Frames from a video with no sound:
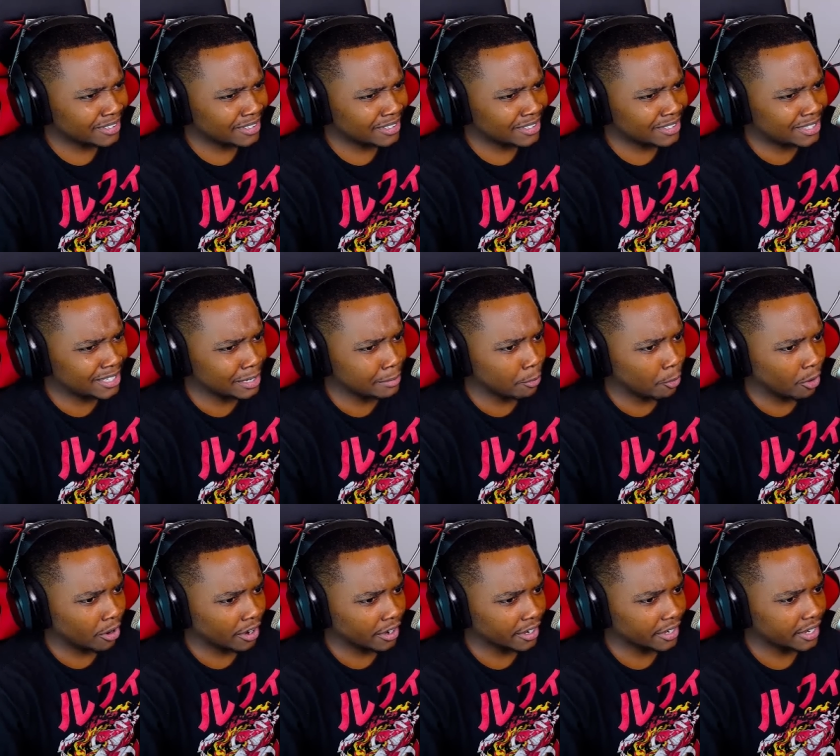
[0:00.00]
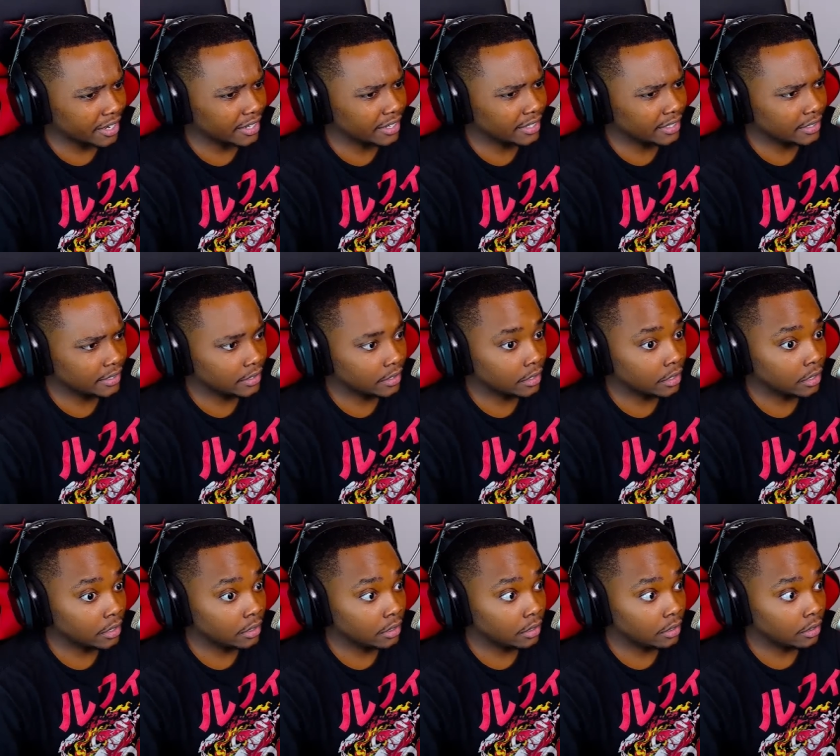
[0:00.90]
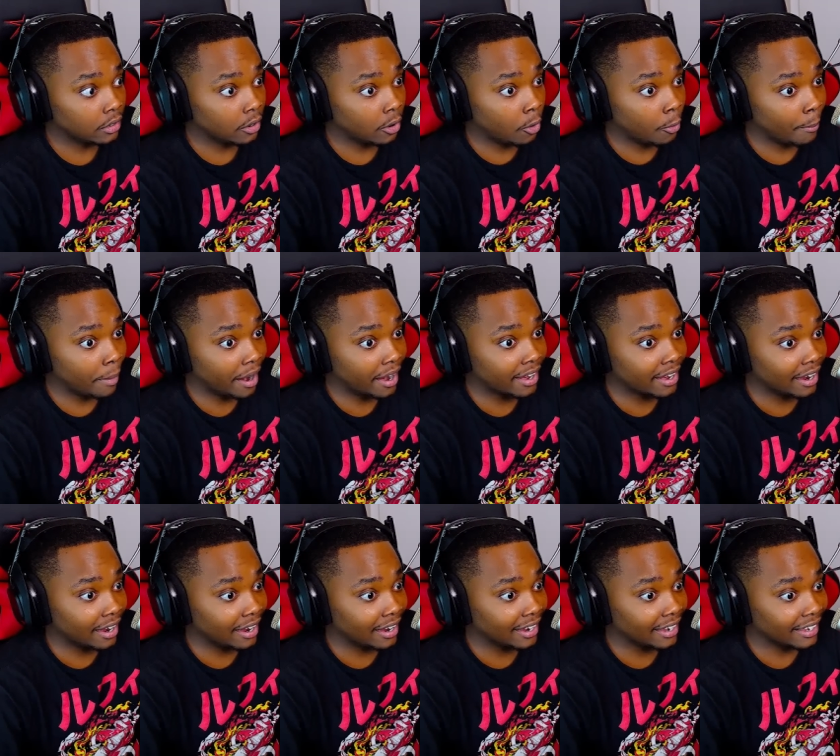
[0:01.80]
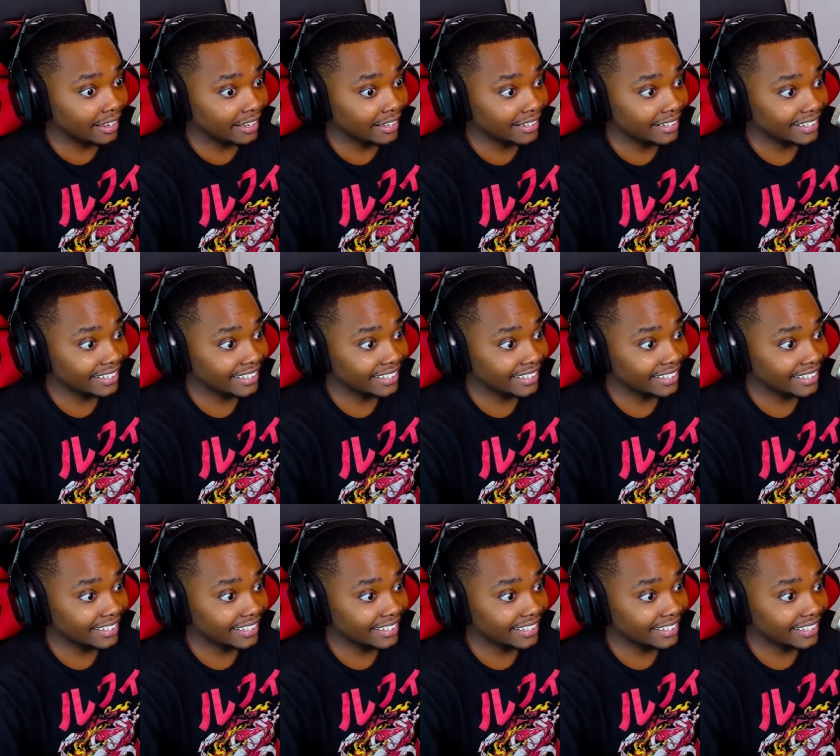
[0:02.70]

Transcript: Teamwork. Oh my god.